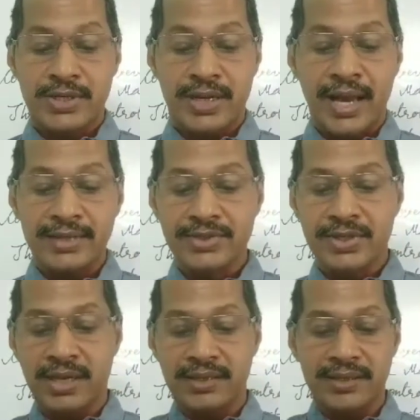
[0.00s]

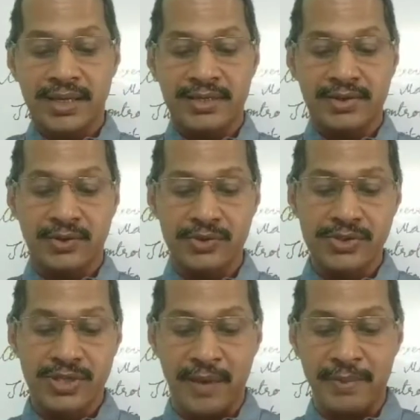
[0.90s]
act that
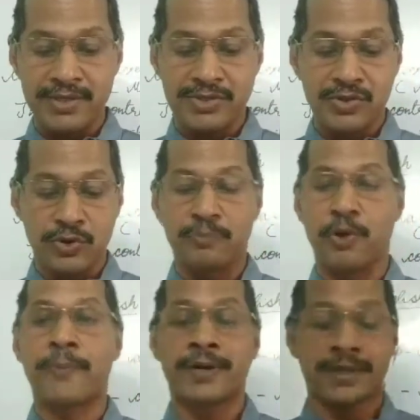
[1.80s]
caused damage to
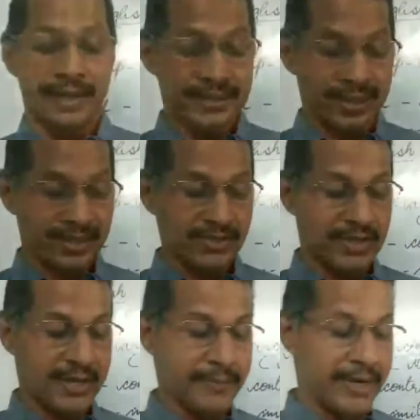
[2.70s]
property, that is
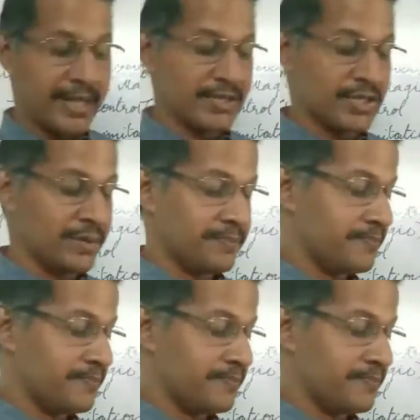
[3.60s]
actually depredation.